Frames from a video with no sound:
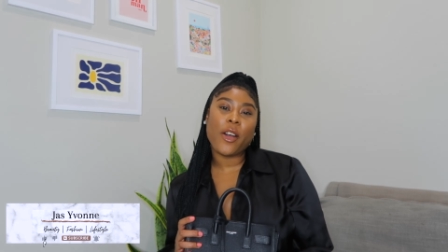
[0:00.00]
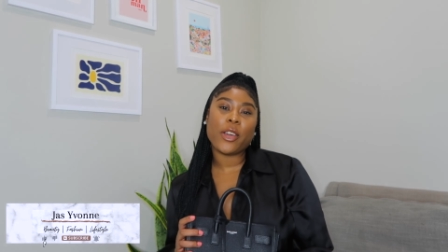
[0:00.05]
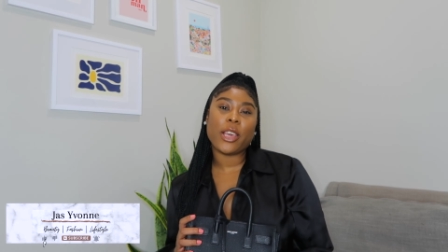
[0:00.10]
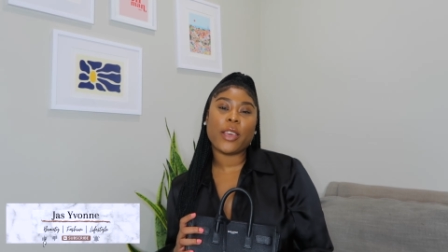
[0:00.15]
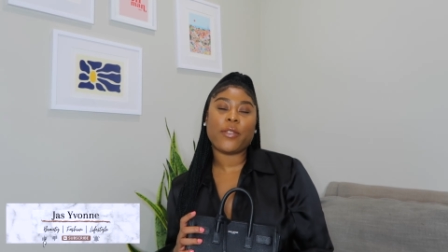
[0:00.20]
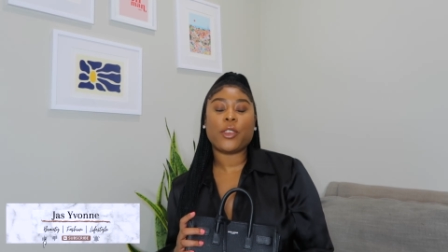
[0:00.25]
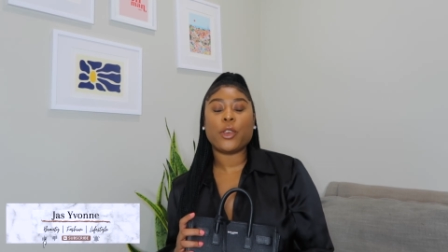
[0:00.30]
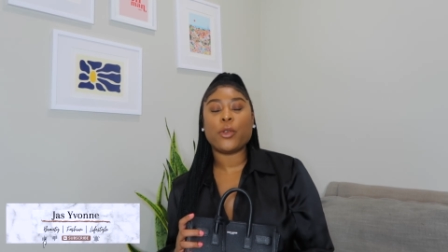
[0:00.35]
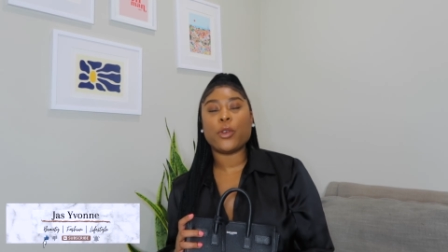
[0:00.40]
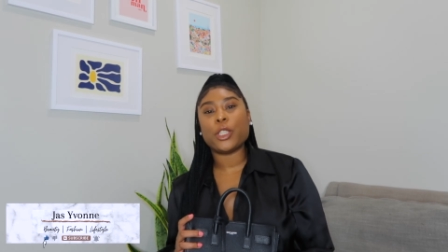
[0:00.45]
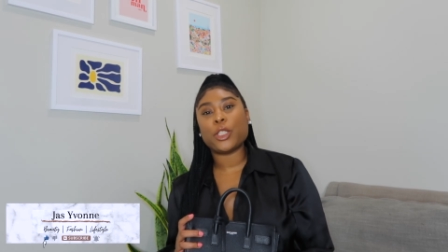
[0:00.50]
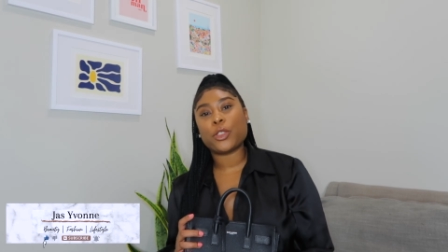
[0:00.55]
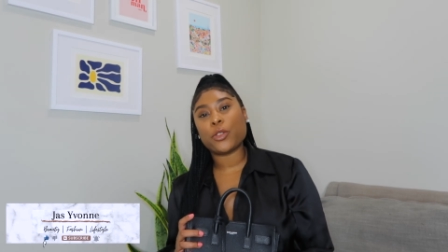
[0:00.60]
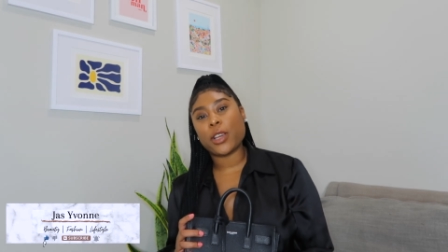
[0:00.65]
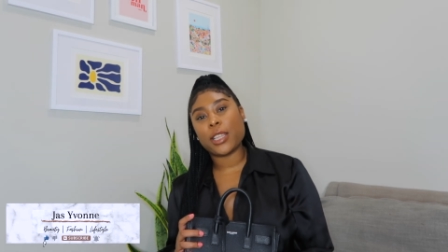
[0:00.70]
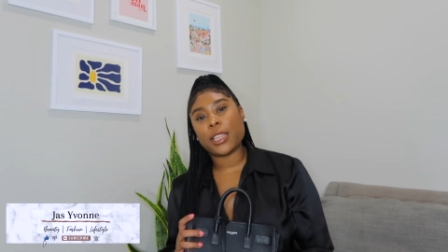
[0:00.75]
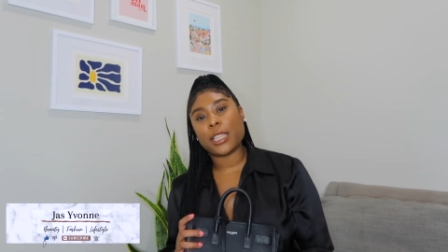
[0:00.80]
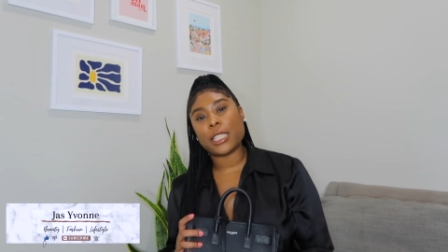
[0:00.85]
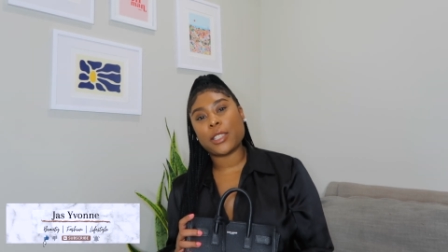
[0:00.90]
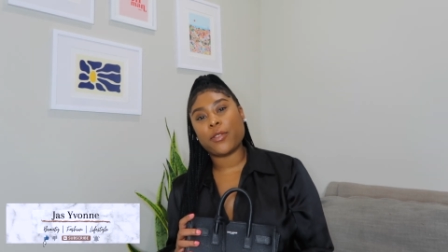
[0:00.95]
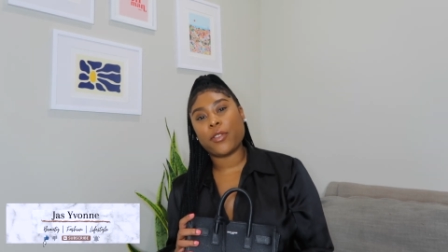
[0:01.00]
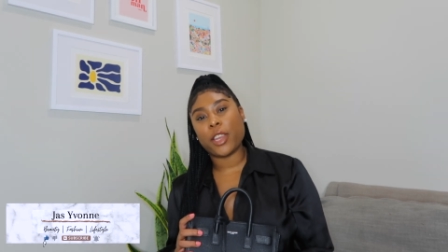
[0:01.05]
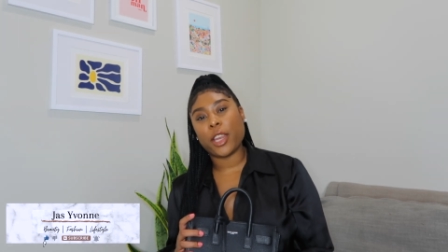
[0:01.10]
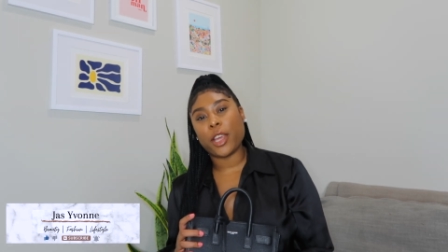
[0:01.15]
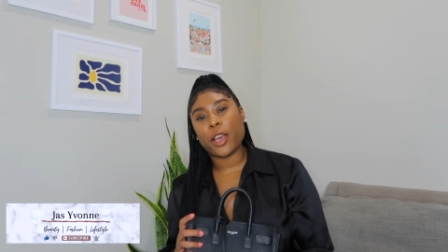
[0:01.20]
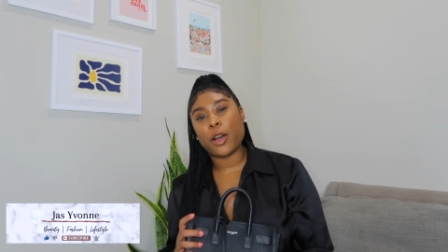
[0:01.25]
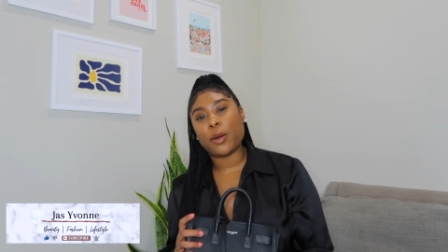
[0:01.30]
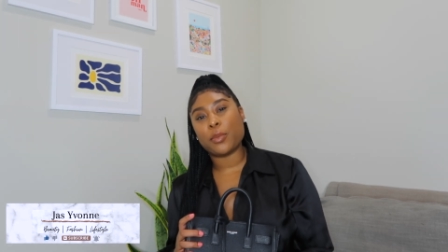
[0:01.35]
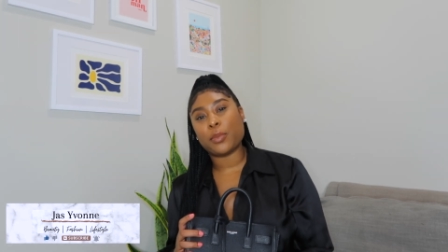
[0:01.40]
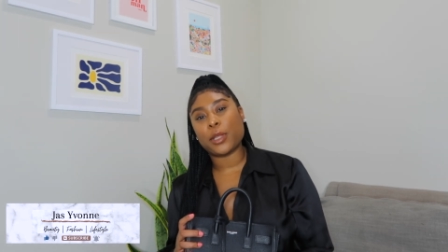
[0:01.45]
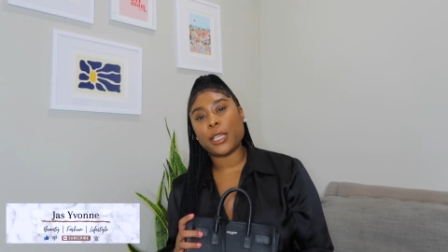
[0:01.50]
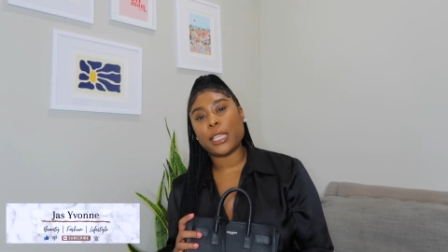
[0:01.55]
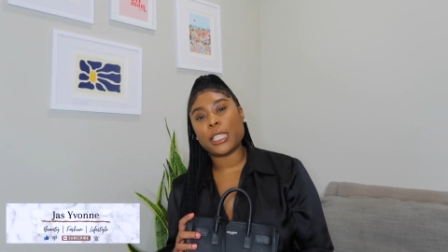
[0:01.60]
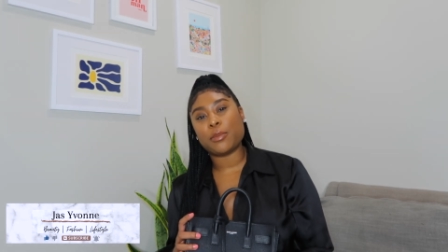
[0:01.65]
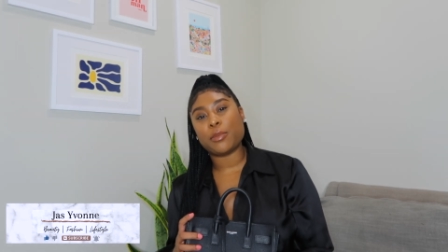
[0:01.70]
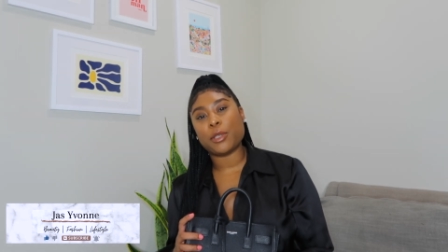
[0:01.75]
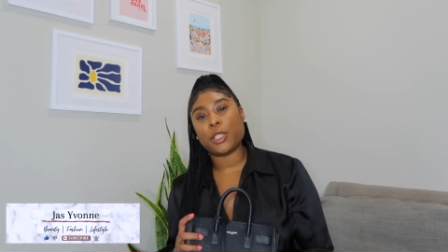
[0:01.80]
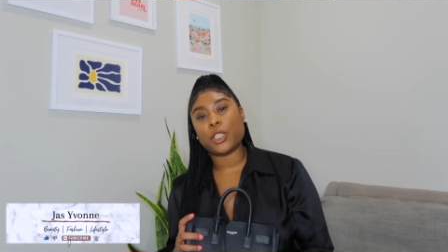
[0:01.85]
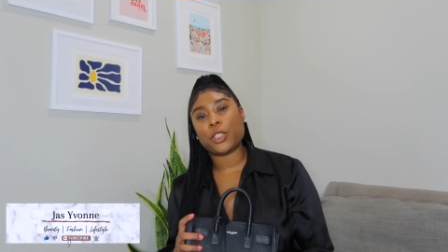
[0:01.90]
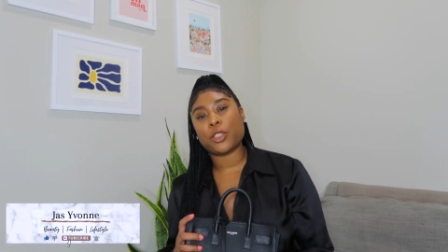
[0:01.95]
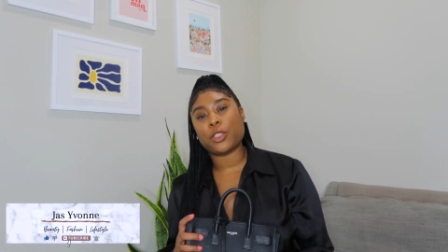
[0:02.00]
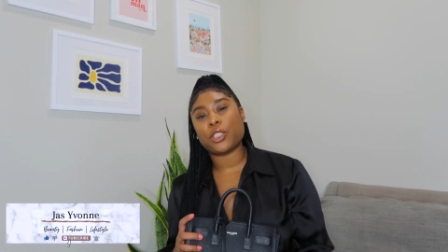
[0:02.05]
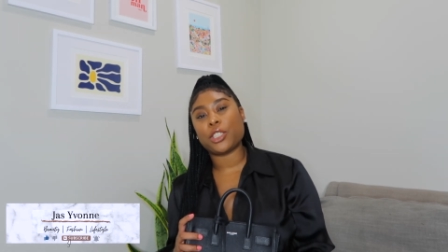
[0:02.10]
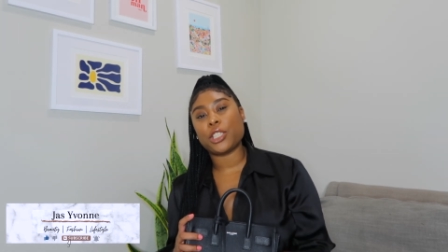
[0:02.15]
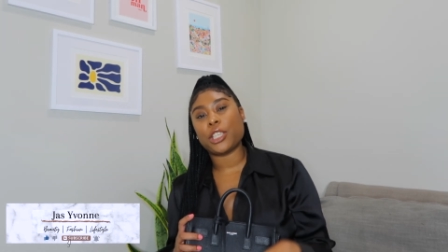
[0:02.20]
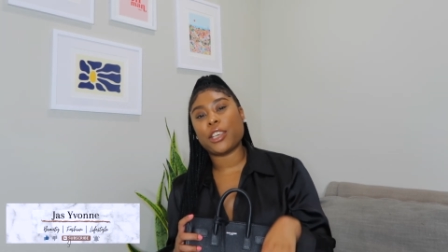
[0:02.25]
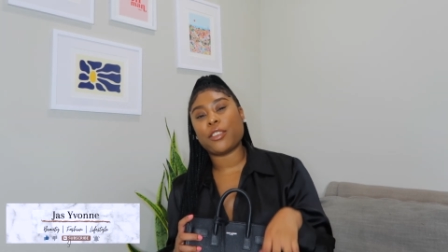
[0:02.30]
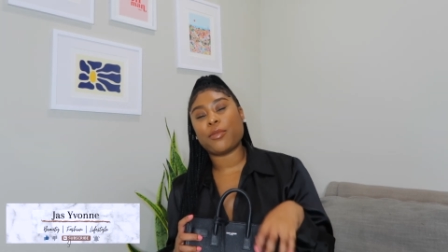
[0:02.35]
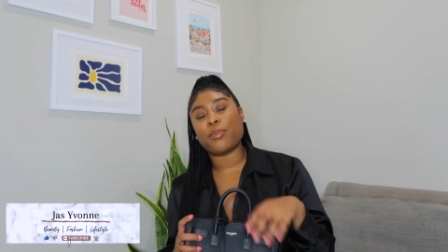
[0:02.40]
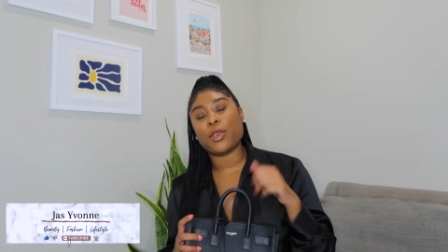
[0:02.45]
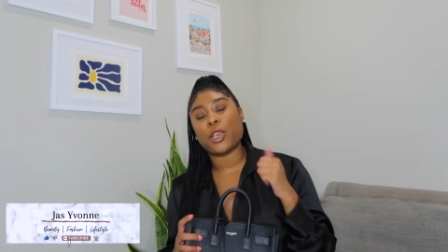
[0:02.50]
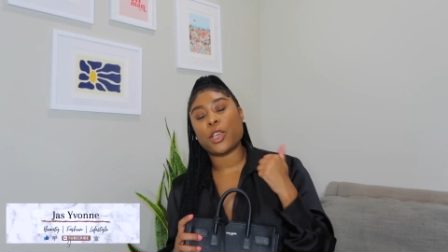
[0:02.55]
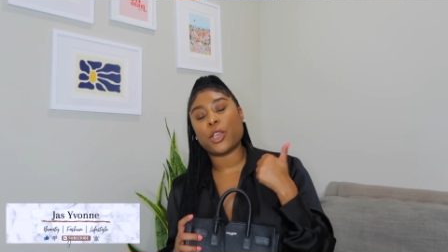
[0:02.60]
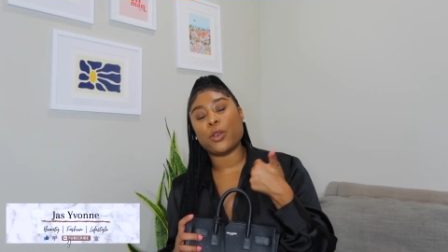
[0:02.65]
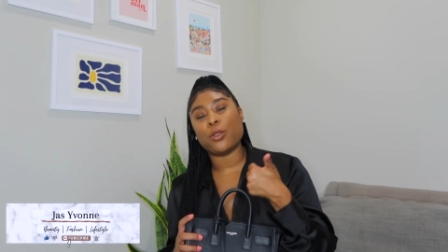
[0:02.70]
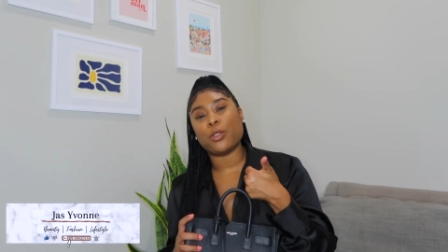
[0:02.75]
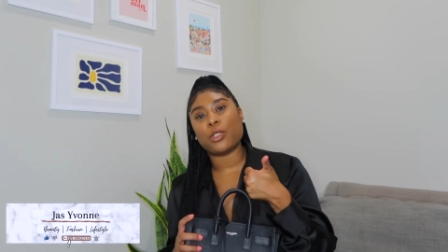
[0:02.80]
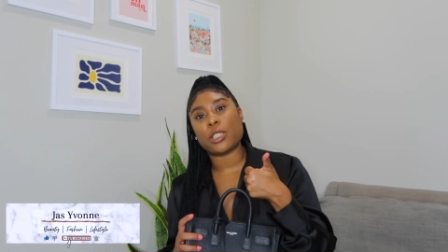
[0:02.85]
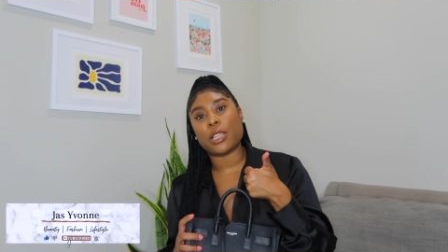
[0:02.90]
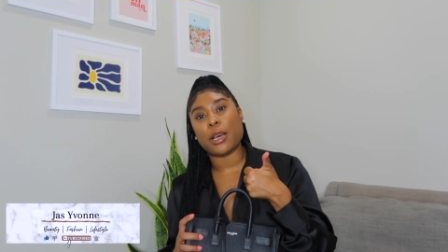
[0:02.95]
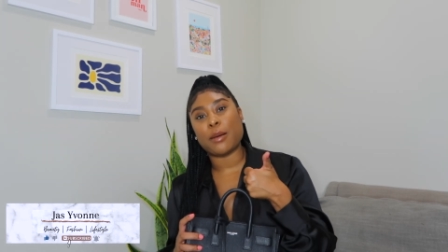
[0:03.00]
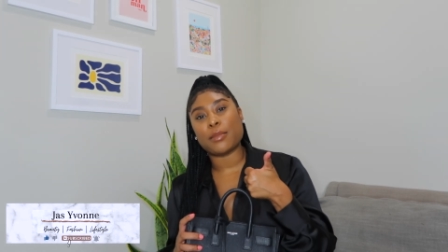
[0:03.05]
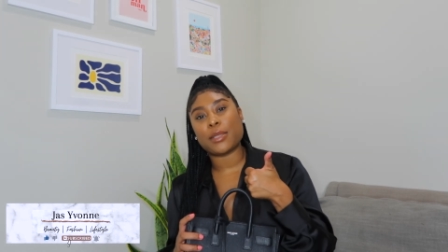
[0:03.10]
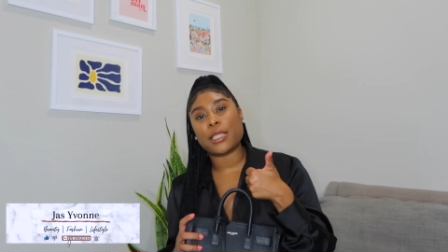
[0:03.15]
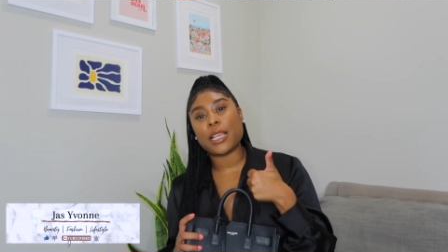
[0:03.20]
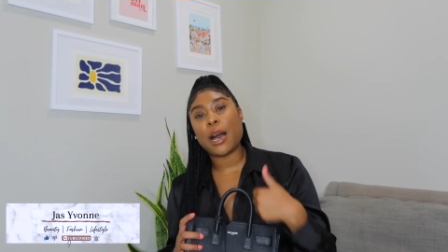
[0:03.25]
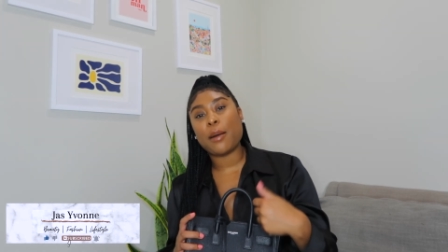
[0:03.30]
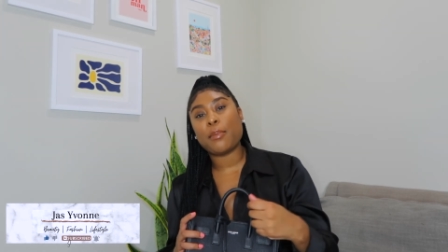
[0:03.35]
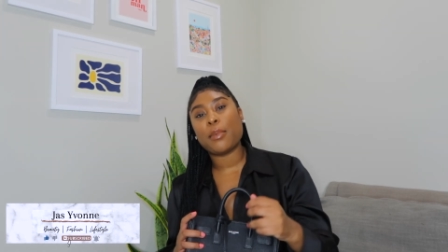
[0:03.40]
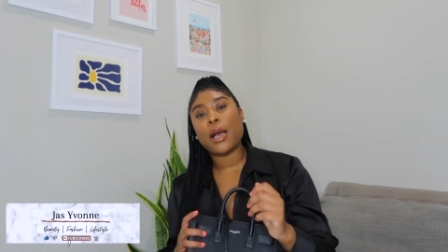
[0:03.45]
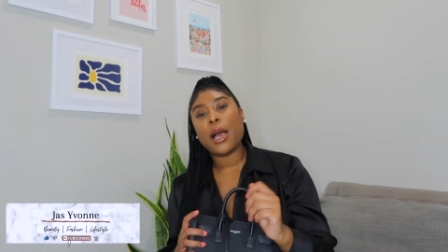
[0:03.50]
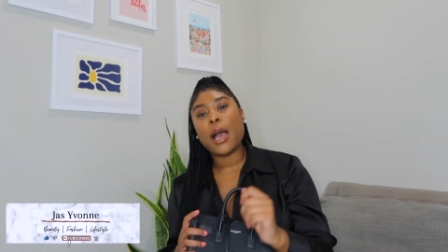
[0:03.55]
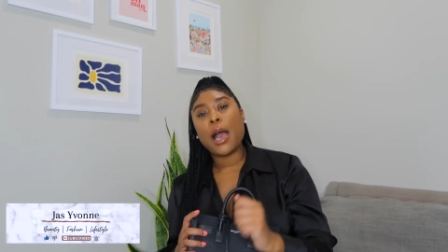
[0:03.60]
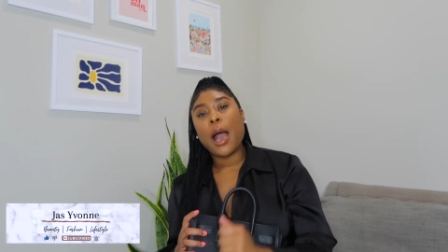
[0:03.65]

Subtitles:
If you enjoyed this video, please be sure to give me a huge thumbs up.